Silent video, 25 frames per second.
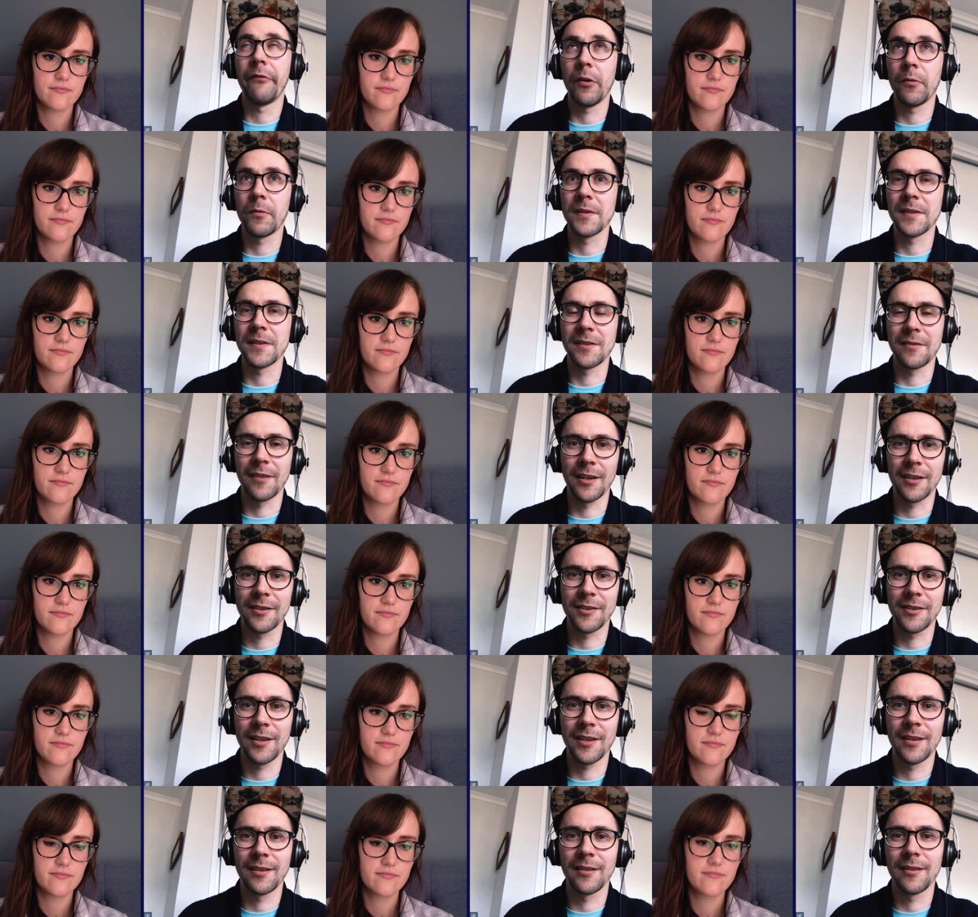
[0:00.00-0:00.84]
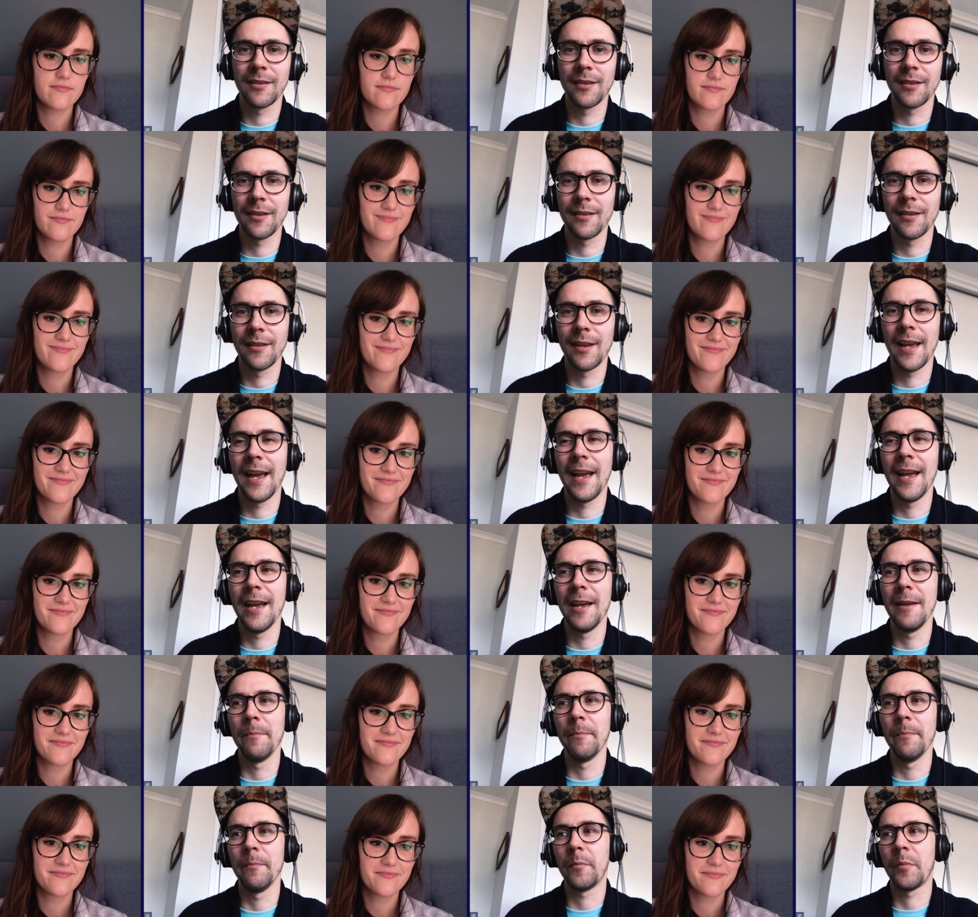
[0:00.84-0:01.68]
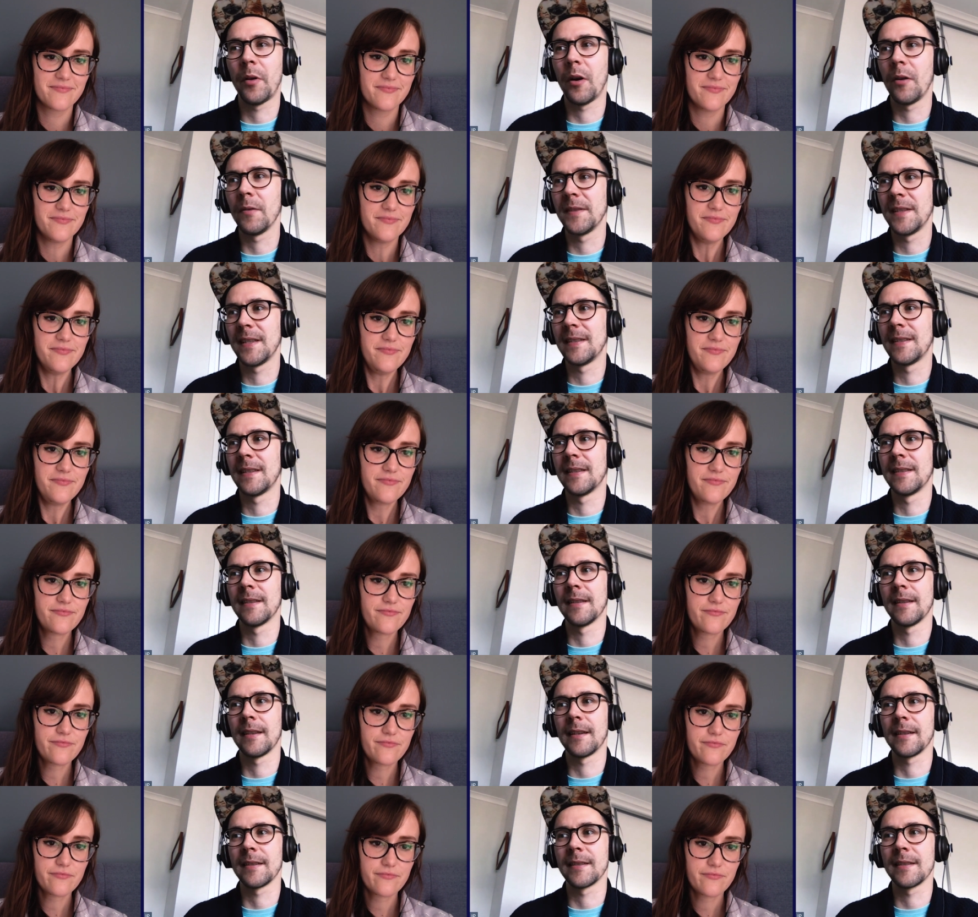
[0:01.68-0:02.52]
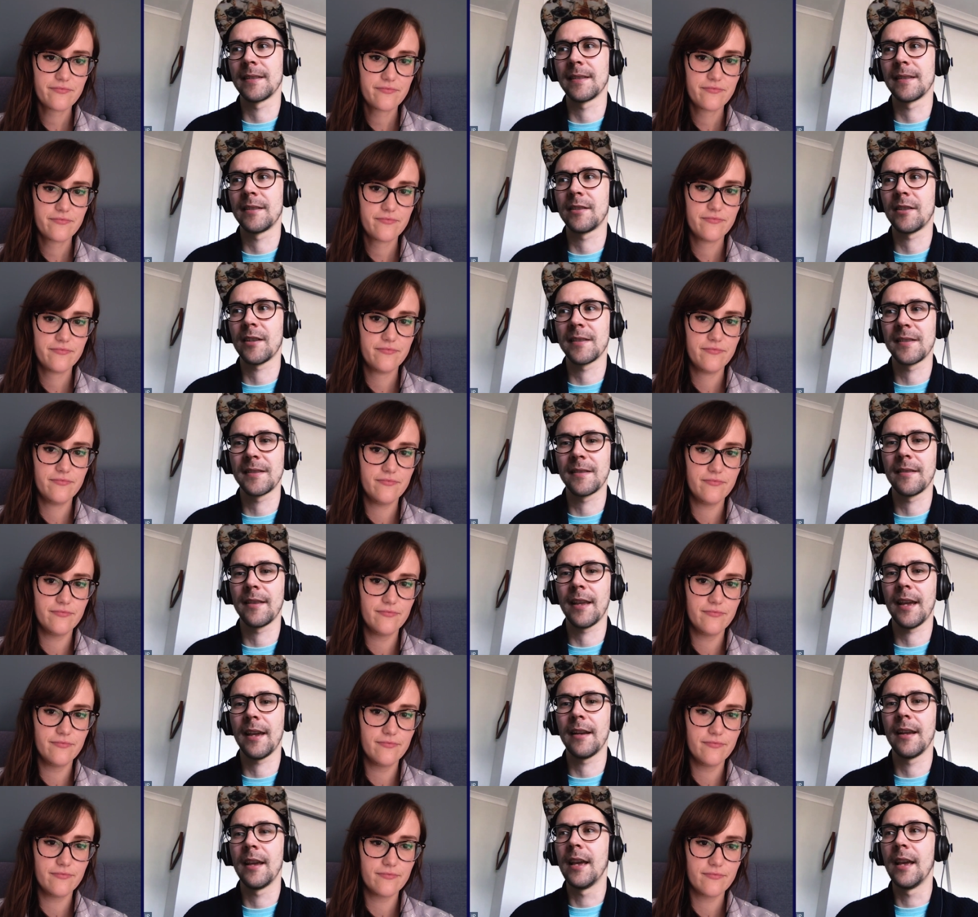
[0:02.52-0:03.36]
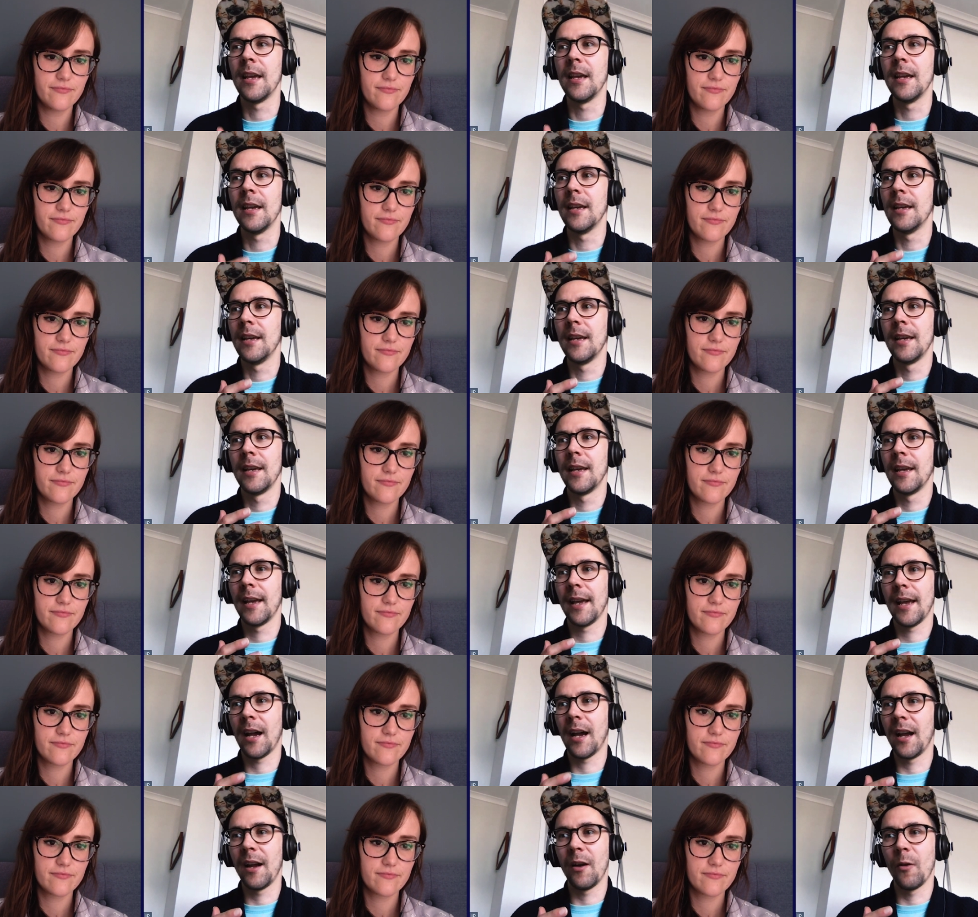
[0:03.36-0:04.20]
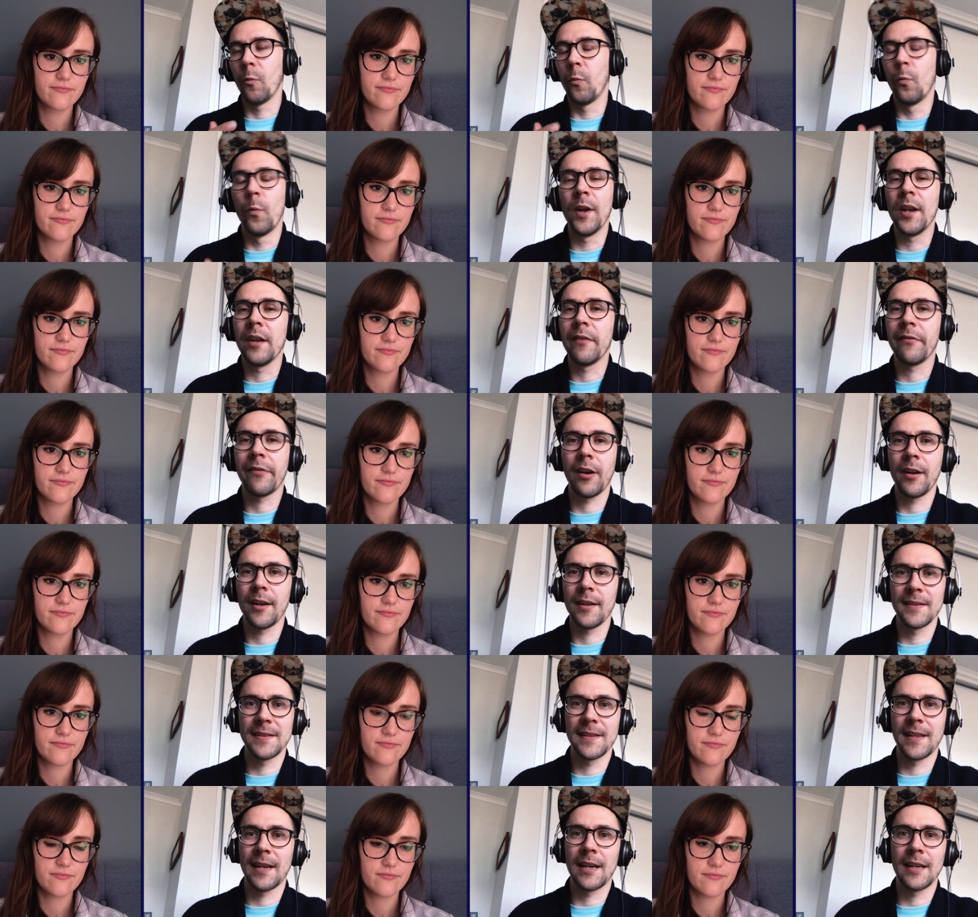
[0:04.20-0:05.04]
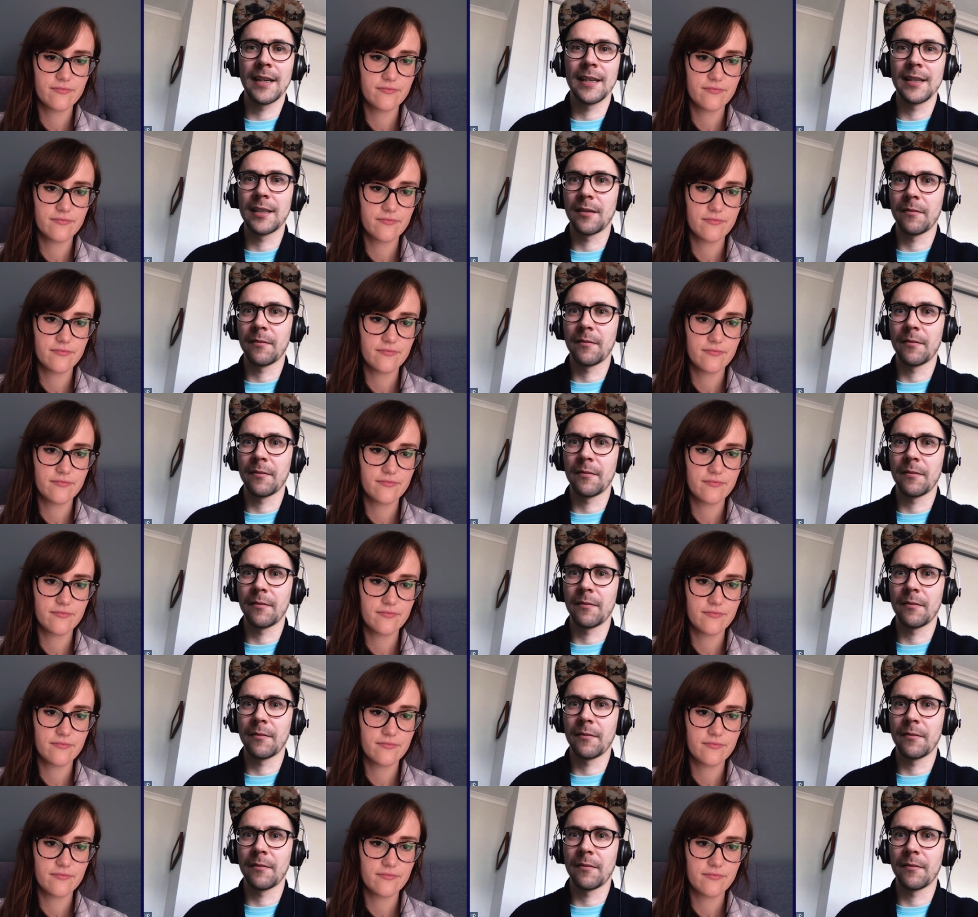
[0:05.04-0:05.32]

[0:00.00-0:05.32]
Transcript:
Speaker 1: folder structure, um, processes and things, just so that whenever it is that I